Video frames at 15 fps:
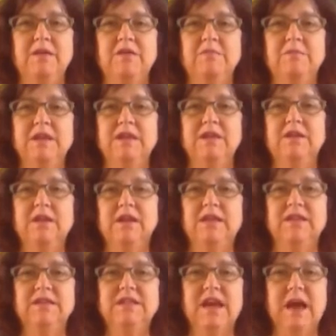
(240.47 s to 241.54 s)
the middle, and
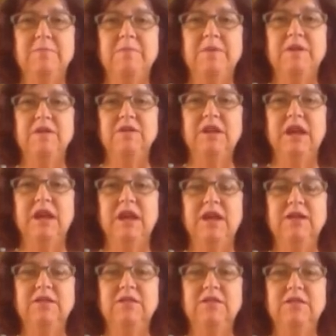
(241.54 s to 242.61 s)
the top of your
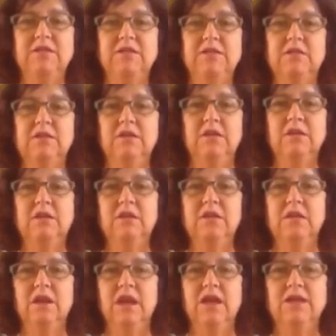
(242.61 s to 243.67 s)
lungs.
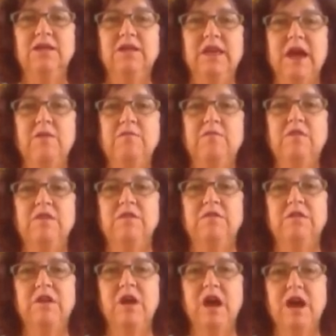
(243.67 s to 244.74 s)
And that will
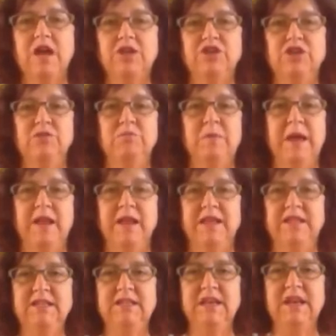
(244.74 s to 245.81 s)
cause your
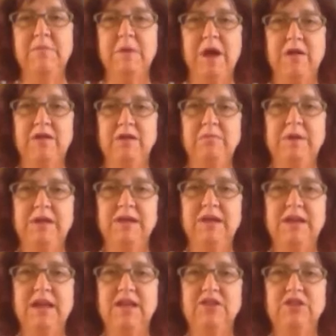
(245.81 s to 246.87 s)
belly to come out a bit
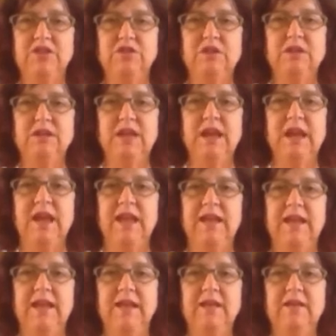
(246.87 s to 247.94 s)
as you're
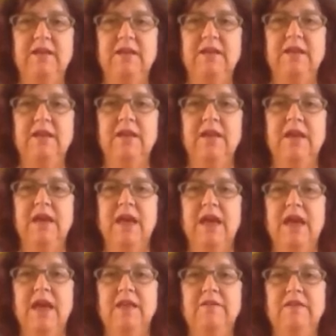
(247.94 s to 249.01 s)
inhaling.
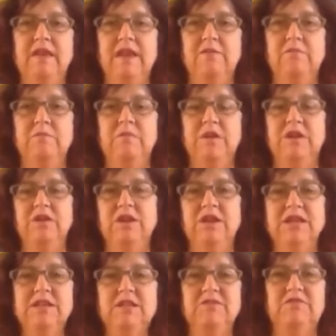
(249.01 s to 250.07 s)
And then when you
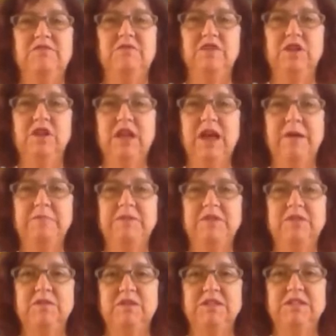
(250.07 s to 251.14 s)
get full up
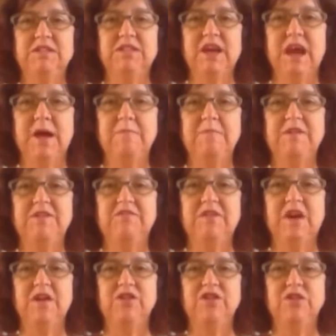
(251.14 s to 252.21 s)
to as top as
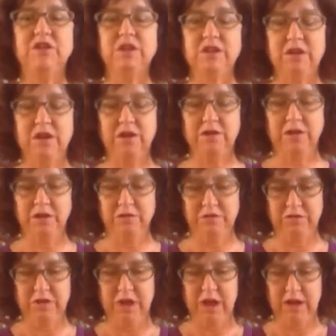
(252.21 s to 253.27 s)
far as you can go, you
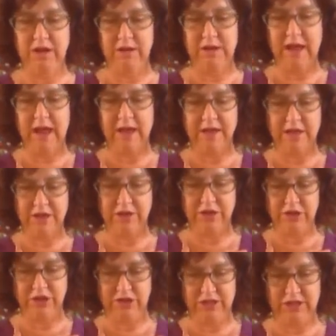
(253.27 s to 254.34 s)
lock your
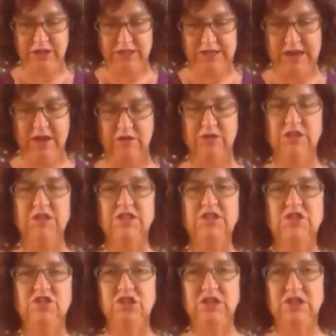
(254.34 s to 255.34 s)
chin down, just